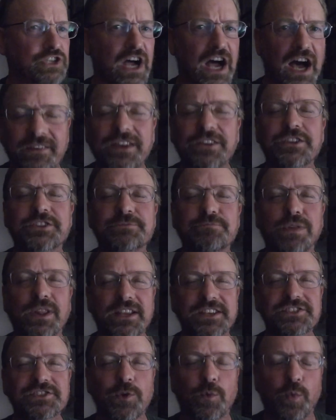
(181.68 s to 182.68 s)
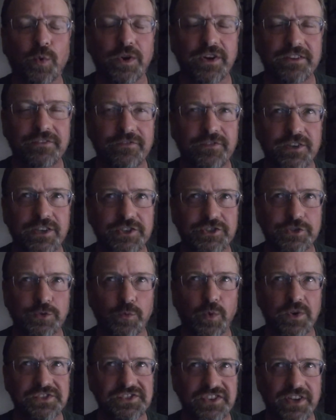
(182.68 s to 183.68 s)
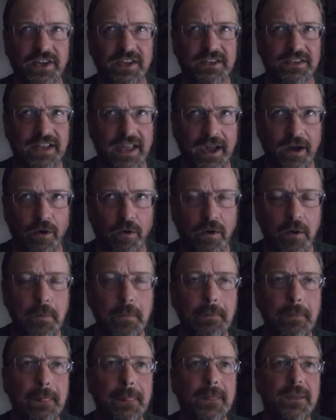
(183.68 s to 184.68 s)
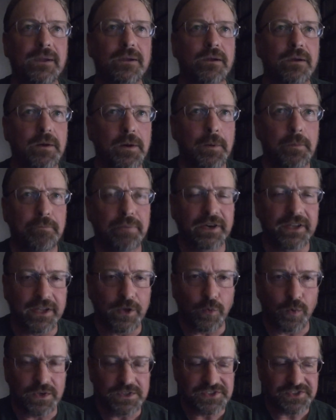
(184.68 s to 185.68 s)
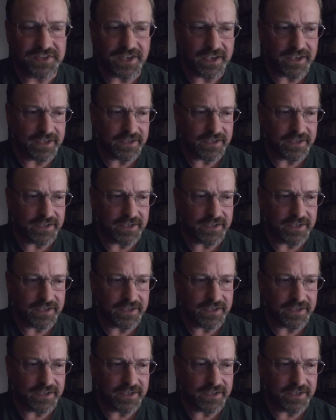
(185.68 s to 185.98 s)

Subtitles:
I found this place I wanted to fish. It wasn't a canal, but it was